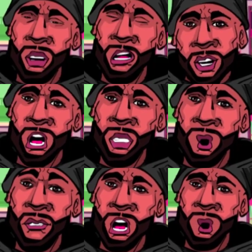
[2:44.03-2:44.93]
and
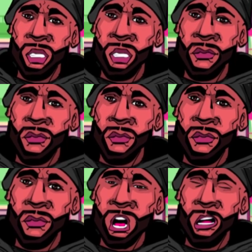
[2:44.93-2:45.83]
start making
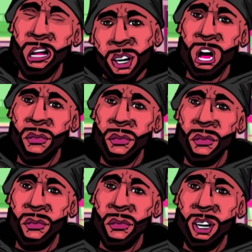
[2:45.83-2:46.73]
fucking
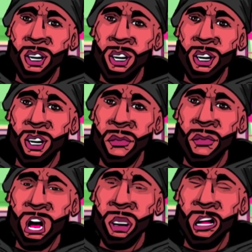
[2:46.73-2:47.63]
uh,
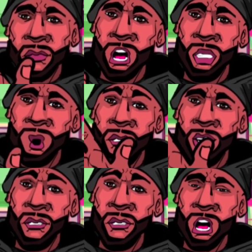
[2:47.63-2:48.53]
policy
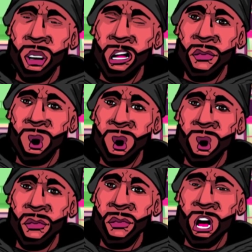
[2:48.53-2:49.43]
on anime?
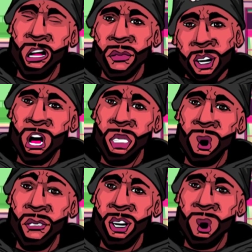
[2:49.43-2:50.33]
No. Can the
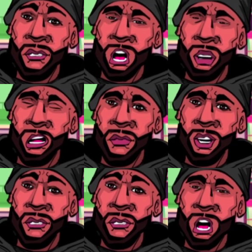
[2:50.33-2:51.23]
Wu-Tang Clan go to
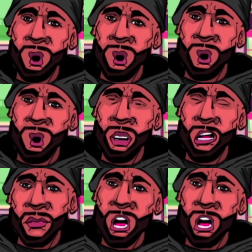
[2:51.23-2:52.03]
the true Shaolin